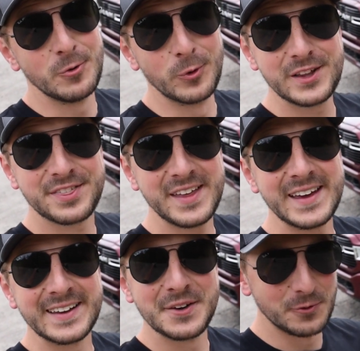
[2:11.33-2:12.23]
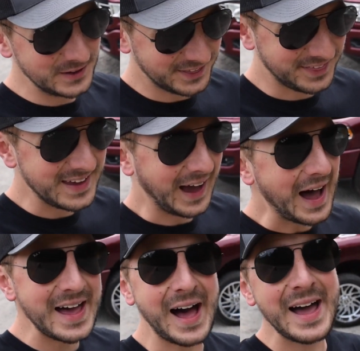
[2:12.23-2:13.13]
What do you think? What do you think?
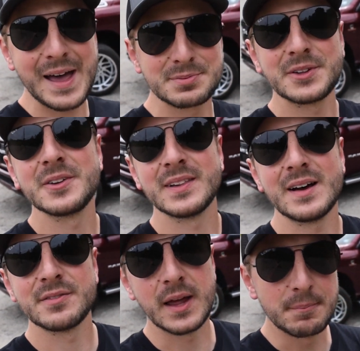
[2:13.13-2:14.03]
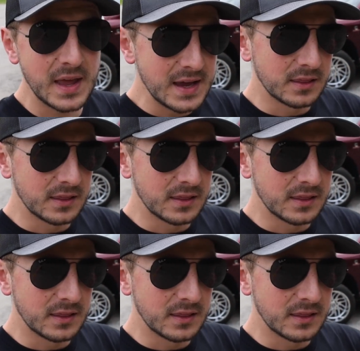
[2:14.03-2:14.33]
I absolutely love them.